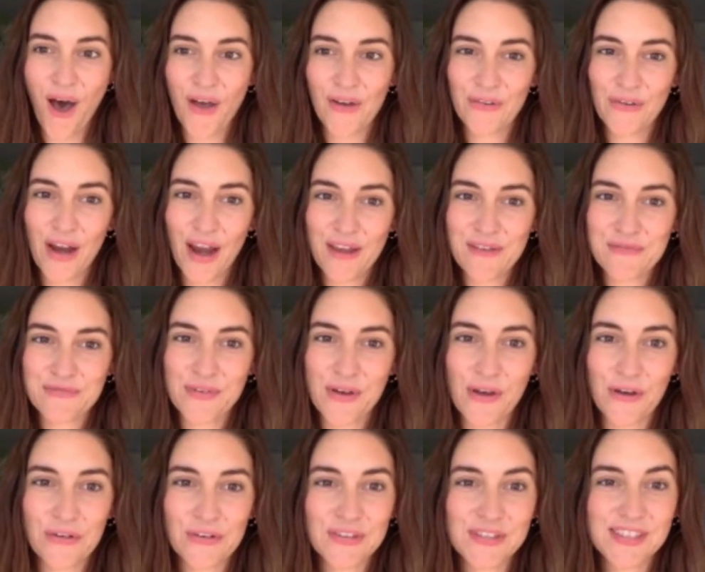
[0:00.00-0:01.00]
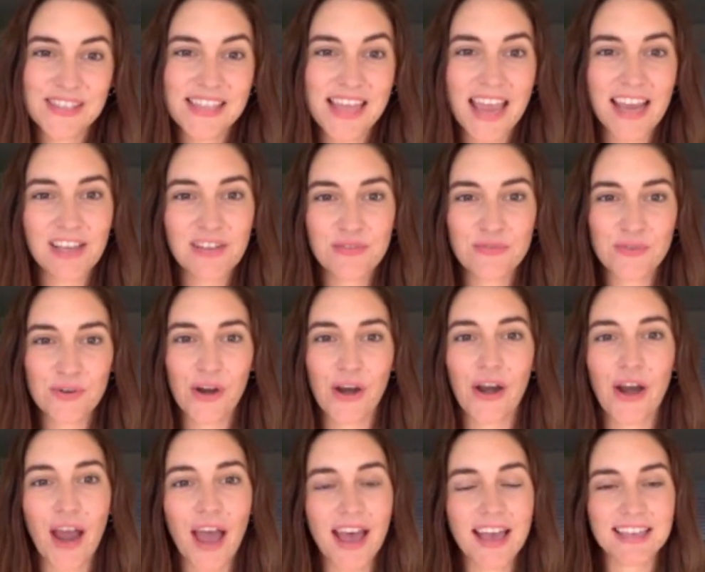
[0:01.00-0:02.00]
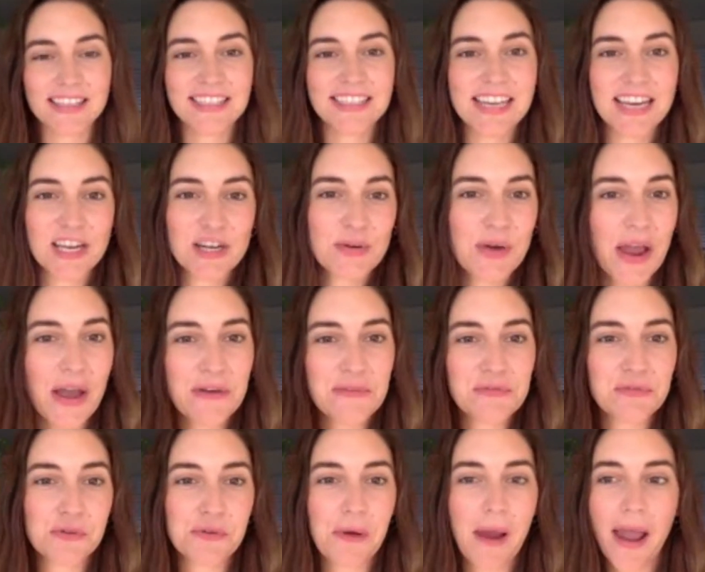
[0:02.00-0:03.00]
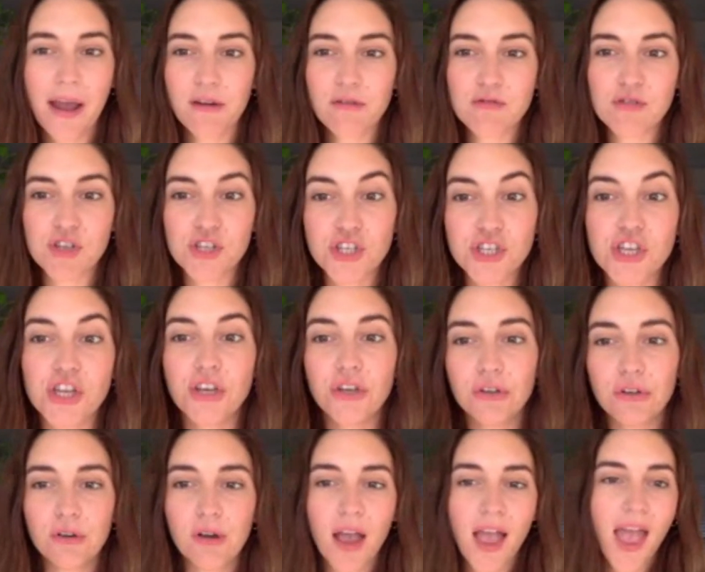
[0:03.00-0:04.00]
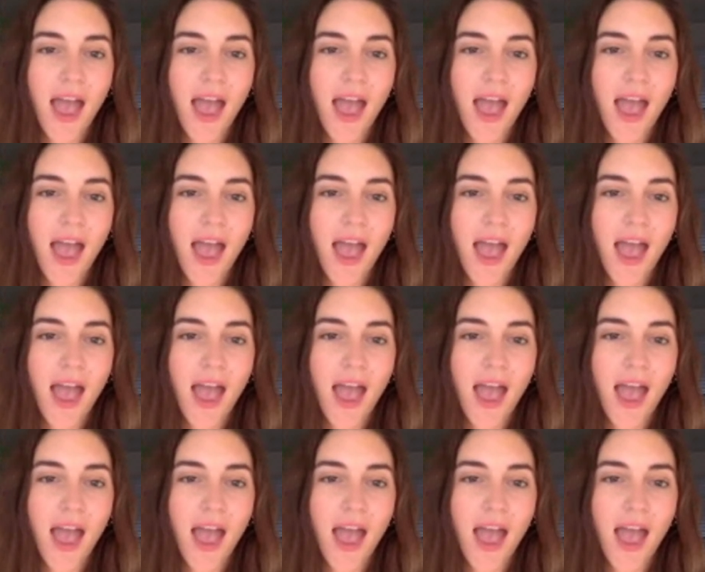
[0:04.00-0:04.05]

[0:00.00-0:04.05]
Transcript: right, folks, thanks for sticking around for round 2.